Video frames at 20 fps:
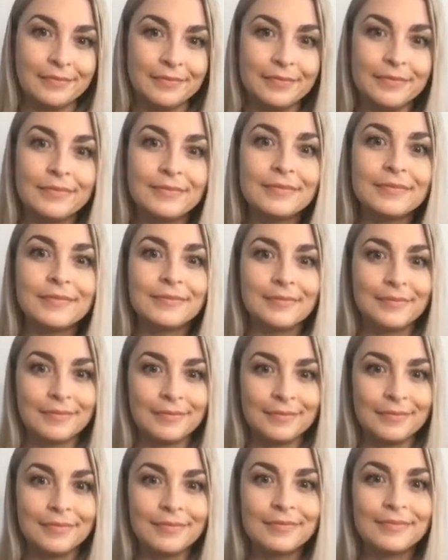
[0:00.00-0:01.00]

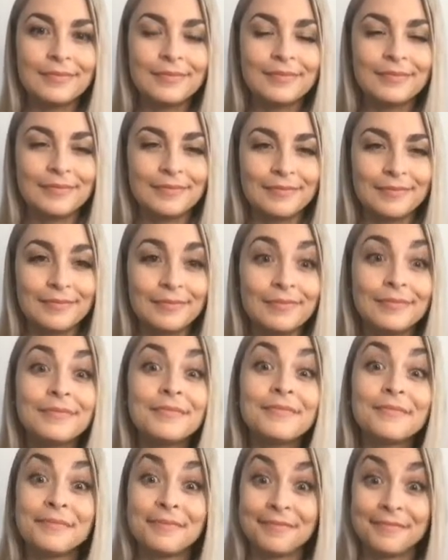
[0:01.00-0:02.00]

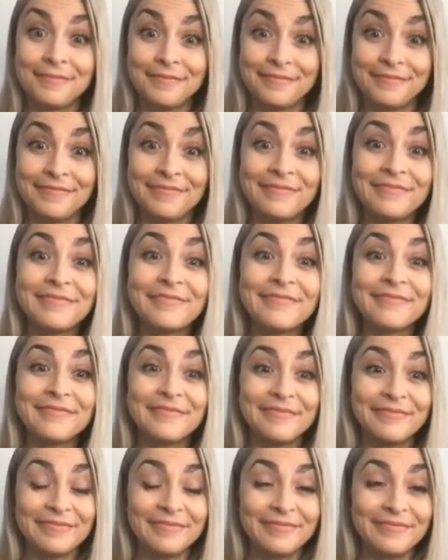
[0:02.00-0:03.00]

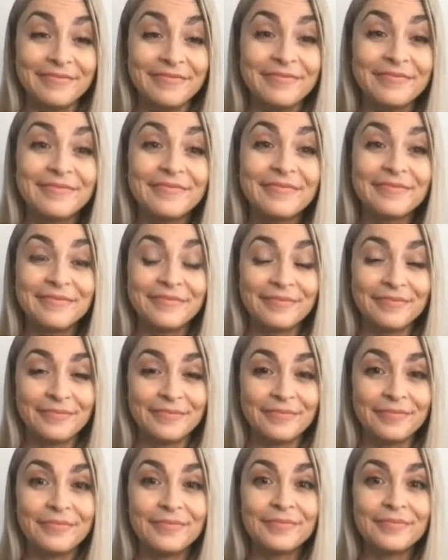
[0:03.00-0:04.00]

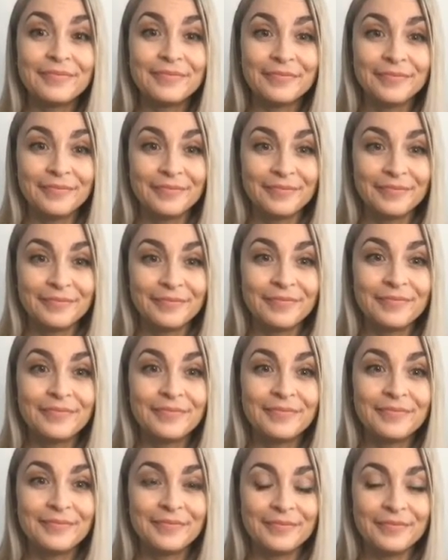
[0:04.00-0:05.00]

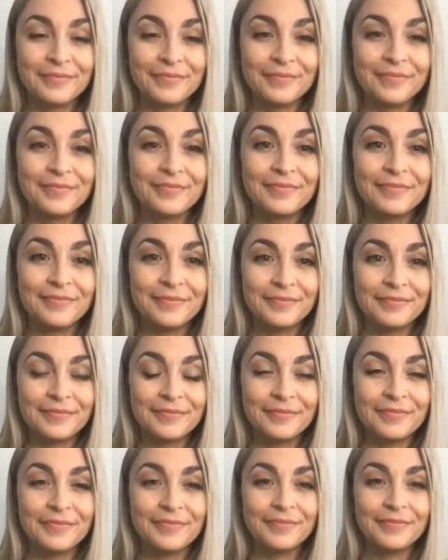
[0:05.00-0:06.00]

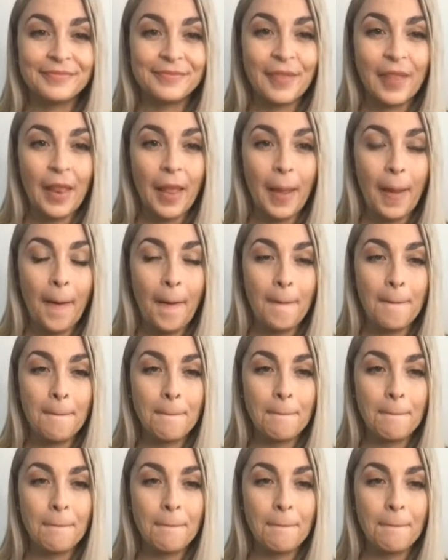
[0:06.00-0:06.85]
[no speech]